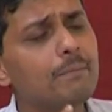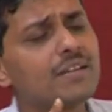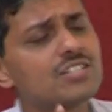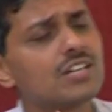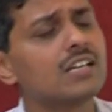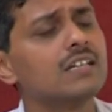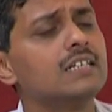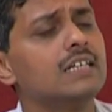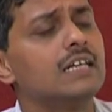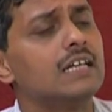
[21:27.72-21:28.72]
picture
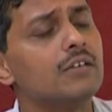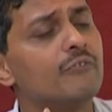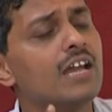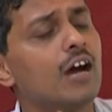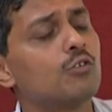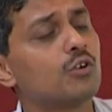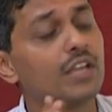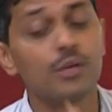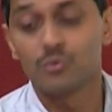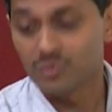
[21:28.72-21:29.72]
we have to
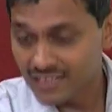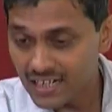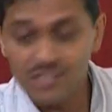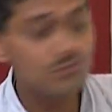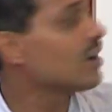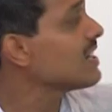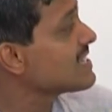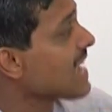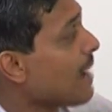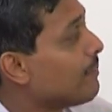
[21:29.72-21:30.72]
give that is what is
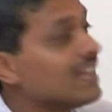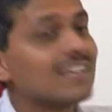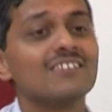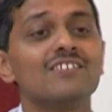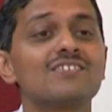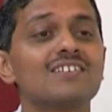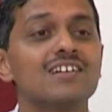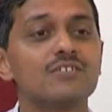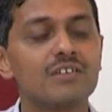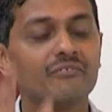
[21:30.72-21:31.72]
happening in this.
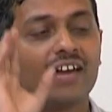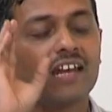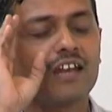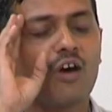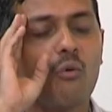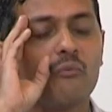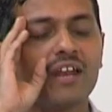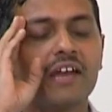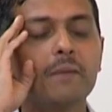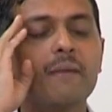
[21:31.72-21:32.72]
See when now
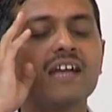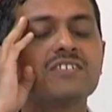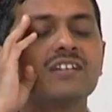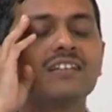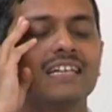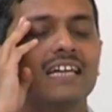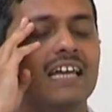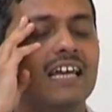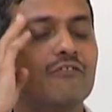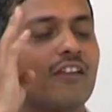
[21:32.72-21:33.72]
when I imagine
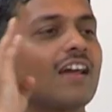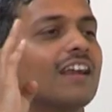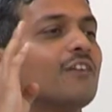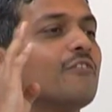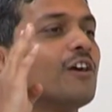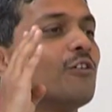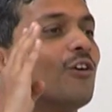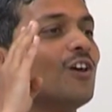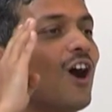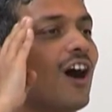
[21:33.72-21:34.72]
infrared wave
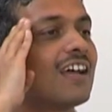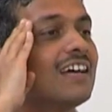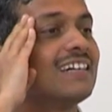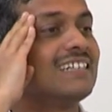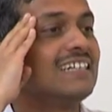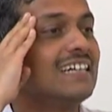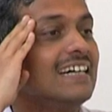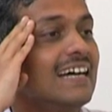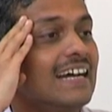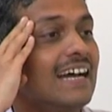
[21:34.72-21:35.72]
or a
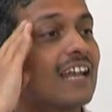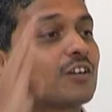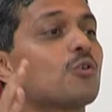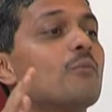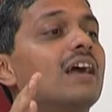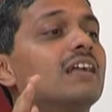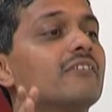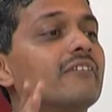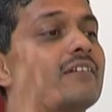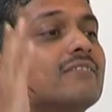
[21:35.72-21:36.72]
electromagnetic
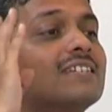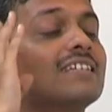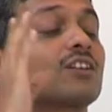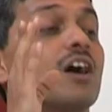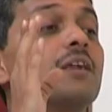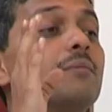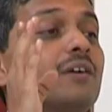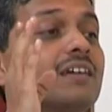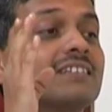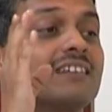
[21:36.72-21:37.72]
wave which is
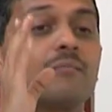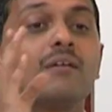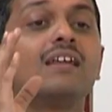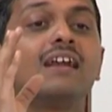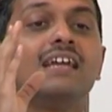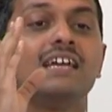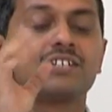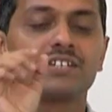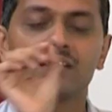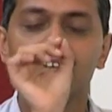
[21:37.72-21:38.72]
contributing thermal
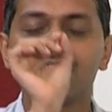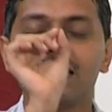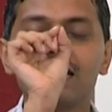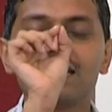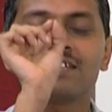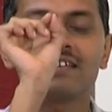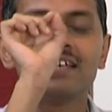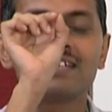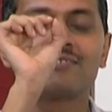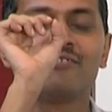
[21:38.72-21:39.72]
radiation, it is
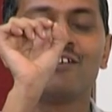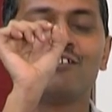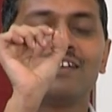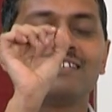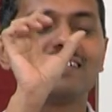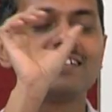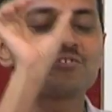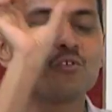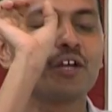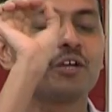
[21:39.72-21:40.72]
its wavelength is
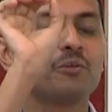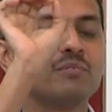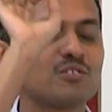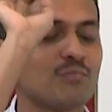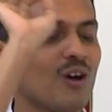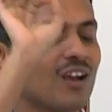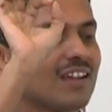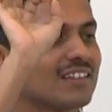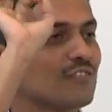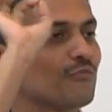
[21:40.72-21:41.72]
going to be
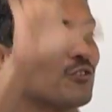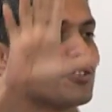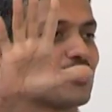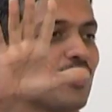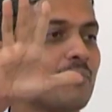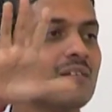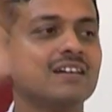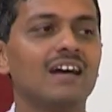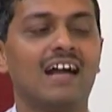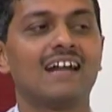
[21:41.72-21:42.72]
smaller than full stop
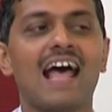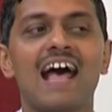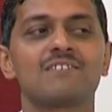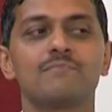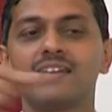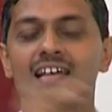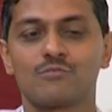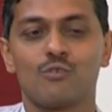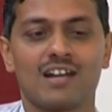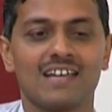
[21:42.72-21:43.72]
and as big as
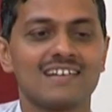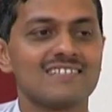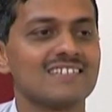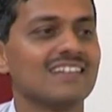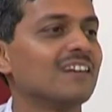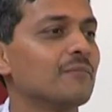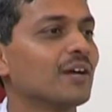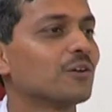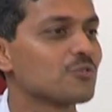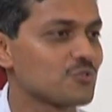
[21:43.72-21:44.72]
what I can see in a
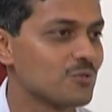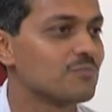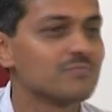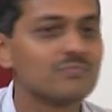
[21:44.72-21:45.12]
microscope